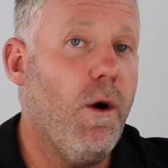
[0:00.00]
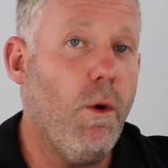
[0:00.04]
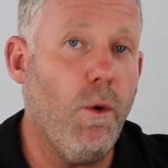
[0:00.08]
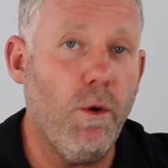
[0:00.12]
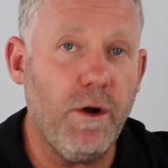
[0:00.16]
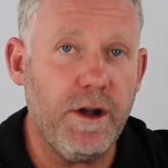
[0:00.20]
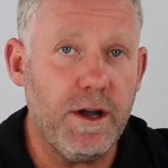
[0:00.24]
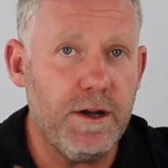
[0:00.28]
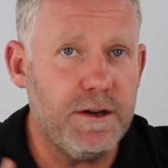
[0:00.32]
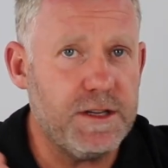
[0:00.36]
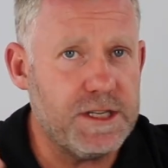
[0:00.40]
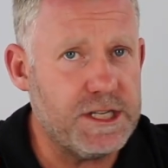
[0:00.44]

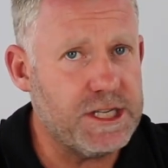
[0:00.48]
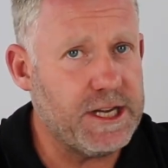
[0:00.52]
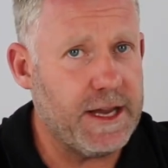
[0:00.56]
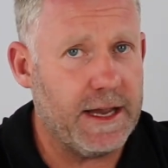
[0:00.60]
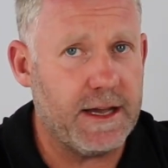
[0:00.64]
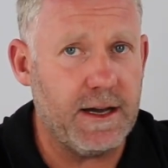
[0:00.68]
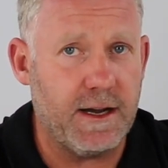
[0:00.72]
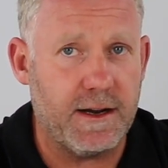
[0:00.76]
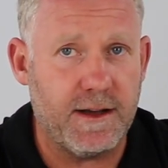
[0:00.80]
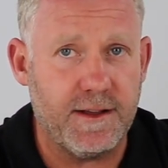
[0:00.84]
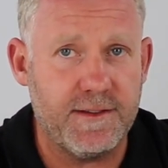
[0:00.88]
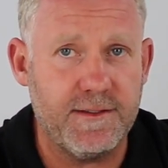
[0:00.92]
or go
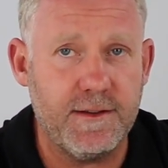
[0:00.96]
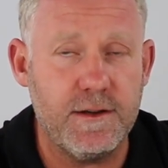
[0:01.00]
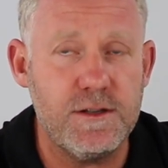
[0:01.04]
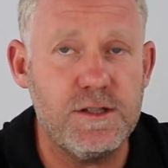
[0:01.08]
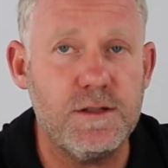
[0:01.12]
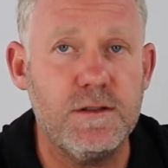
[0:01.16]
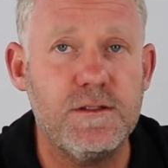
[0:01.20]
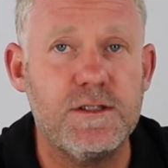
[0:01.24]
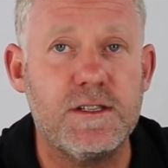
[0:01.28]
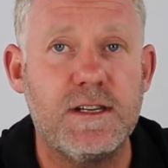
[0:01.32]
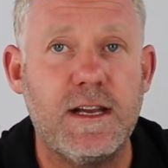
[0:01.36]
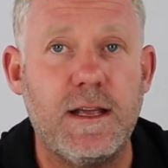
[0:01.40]
check out our
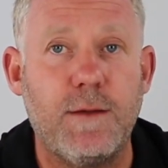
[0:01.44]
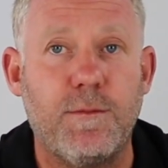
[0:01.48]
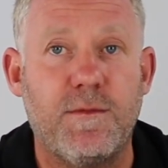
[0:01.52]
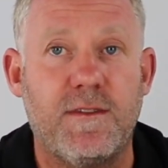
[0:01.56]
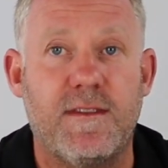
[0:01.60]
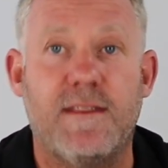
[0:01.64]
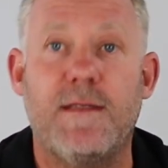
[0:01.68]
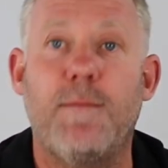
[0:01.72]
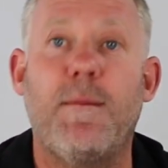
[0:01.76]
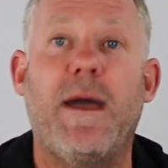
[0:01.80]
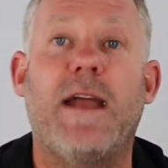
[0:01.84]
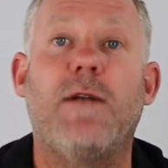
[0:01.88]
social
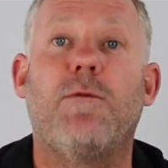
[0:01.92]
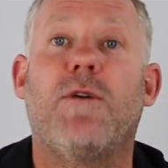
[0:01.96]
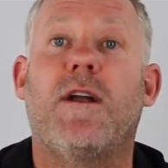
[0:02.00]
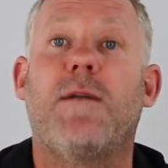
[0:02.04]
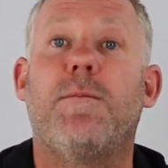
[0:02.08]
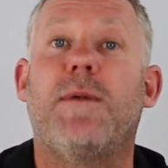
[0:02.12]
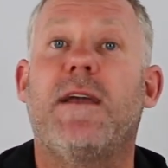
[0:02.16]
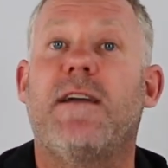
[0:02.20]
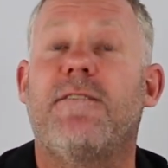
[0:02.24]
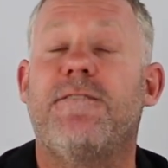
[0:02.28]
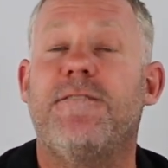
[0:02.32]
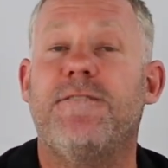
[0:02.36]
streams, the main
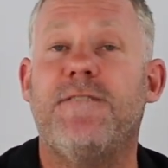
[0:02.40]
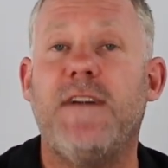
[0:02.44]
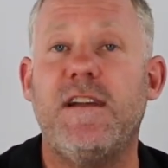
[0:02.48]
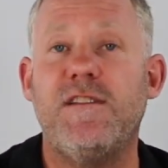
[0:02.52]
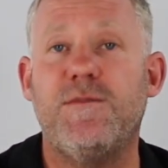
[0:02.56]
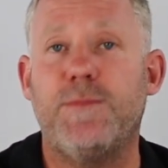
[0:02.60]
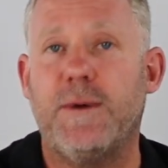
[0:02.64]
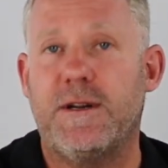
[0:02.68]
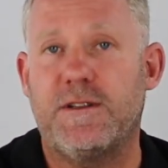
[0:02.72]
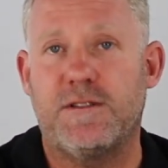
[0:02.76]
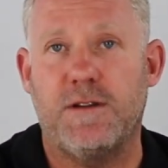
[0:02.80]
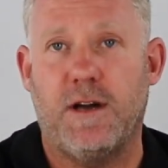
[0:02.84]
one being
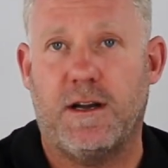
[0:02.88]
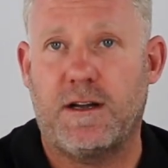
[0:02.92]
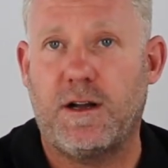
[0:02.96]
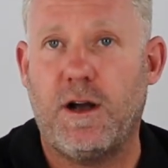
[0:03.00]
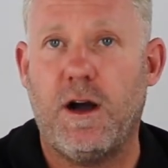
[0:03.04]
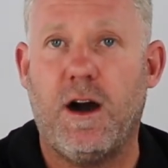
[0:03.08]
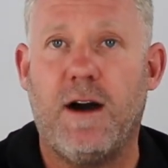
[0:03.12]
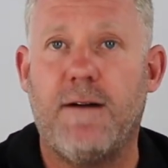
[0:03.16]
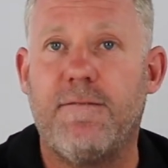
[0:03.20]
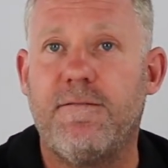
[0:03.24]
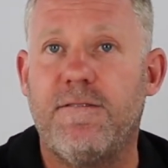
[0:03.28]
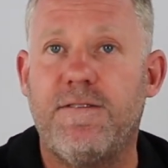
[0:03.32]

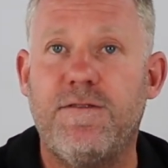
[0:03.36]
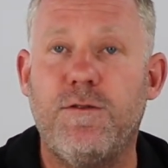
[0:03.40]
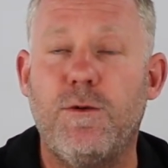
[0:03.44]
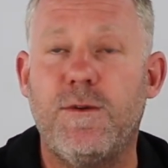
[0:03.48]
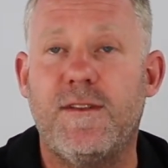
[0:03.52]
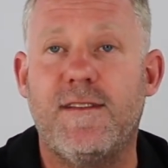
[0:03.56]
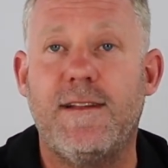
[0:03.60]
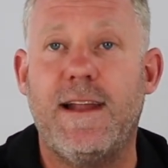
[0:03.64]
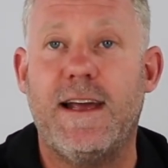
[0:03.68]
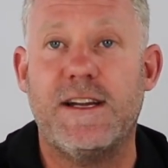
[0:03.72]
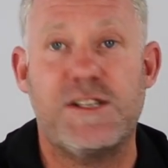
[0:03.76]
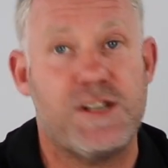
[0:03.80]

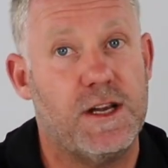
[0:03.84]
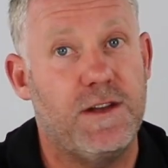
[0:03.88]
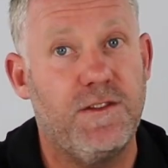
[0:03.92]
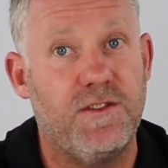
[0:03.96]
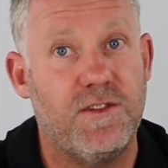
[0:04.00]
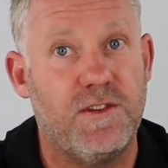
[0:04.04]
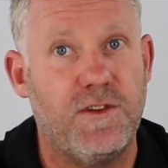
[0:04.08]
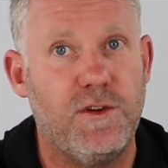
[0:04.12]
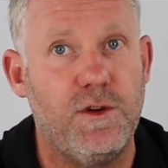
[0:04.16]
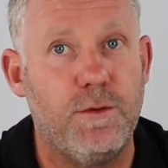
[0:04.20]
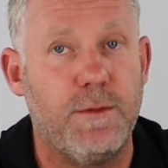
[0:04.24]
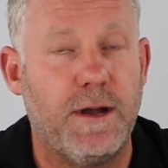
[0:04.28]

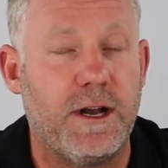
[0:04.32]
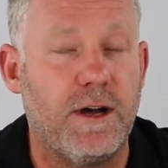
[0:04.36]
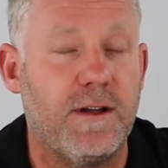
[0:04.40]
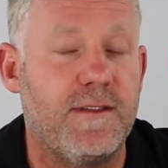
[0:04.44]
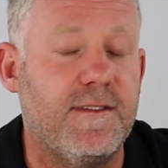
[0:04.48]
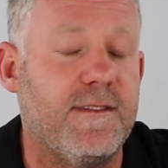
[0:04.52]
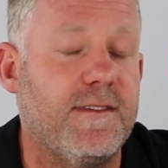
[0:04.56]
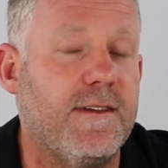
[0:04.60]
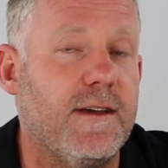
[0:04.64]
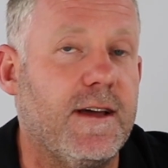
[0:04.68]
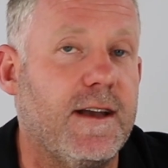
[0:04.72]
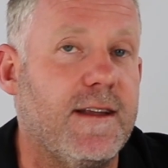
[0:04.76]

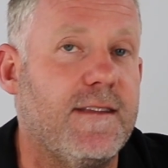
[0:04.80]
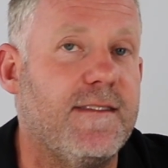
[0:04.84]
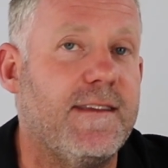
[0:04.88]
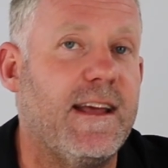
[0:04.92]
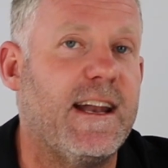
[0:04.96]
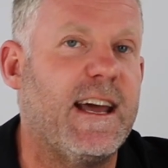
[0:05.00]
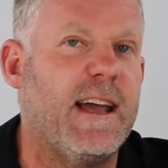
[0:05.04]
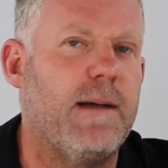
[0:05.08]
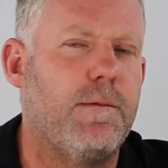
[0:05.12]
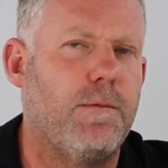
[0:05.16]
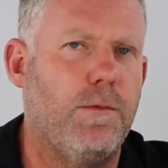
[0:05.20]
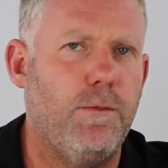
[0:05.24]

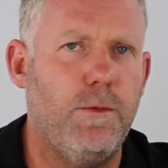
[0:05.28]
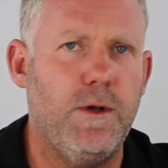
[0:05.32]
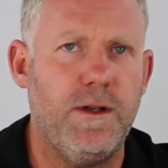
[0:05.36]
facebook.com/scuba.co.za.